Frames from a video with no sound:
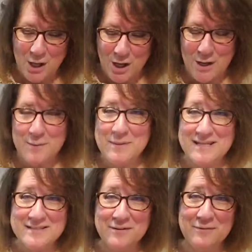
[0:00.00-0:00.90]
on a
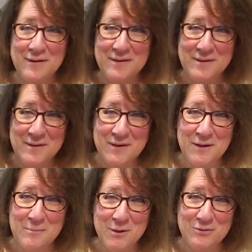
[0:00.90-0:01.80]
piece of
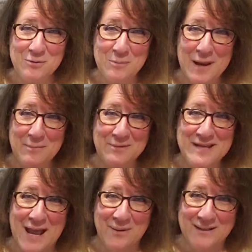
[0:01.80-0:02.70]
commercial paper
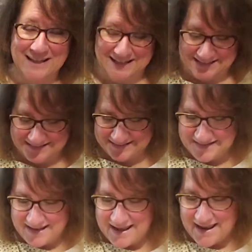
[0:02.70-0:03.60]
toweling.
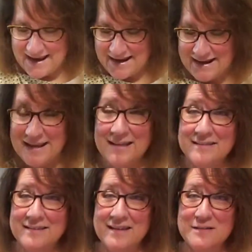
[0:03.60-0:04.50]

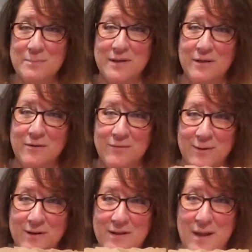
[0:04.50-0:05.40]
And it's been
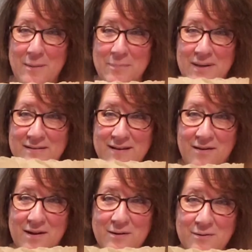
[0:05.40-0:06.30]
converted up and
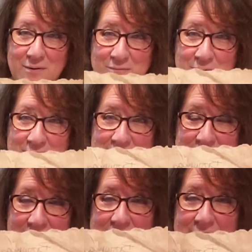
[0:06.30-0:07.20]
down. I don't know if you can
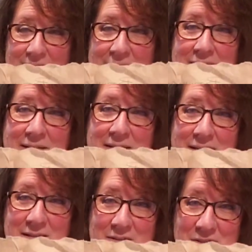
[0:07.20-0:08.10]
see the
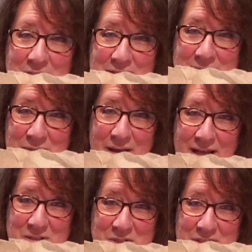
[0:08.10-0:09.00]
chicken
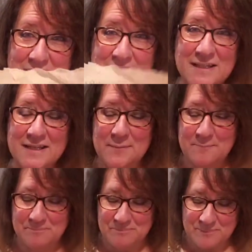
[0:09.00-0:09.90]
scratch.
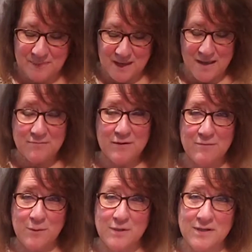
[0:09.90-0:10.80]
I've
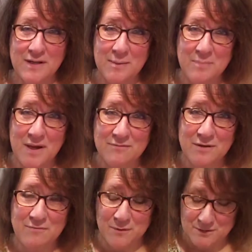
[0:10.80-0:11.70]
converted it up, I've
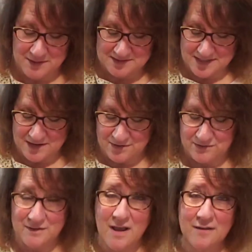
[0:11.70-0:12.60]
converted it
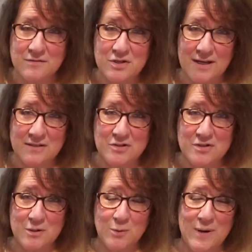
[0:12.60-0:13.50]
down, I've changed
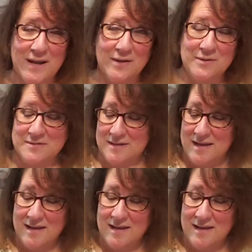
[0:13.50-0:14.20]
it around.